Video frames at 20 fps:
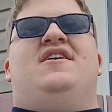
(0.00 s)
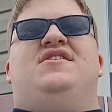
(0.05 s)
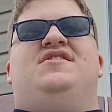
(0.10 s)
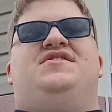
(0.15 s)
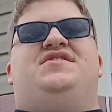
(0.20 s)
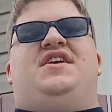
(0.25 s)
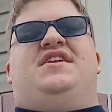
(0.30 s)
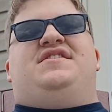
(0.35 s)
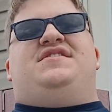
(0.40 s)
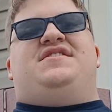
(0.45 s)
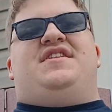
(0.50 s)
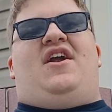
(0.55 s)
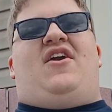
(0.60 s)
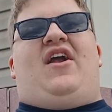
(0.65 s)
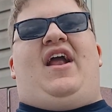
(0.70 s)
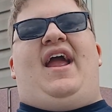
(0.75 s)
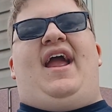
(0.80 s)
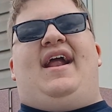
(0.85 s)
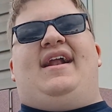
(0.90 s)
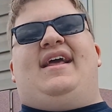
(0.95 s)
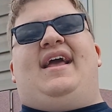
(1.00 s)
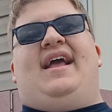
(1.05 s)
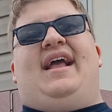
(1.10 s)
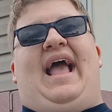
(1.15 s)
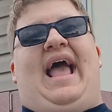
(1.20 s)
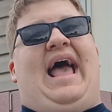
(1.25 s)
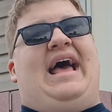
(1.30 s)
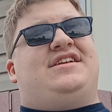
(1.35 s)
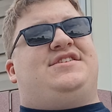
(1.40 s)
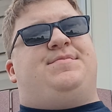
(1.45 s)
since their heyday
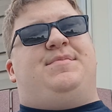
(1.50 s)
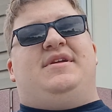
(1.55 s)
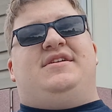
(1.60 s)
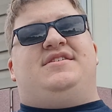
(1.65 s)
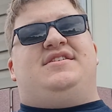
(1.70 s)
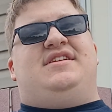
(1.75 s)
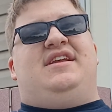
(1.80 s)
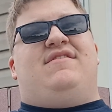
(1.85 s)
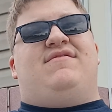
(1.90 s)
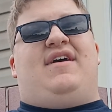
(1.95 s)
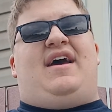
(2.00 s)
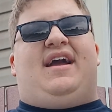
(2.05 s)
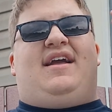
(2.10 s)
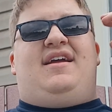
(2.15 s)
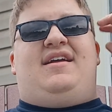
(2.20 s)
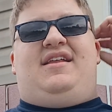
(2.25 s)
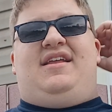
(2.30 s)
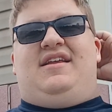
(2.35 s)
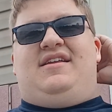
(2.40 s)
has been Steve Hackett.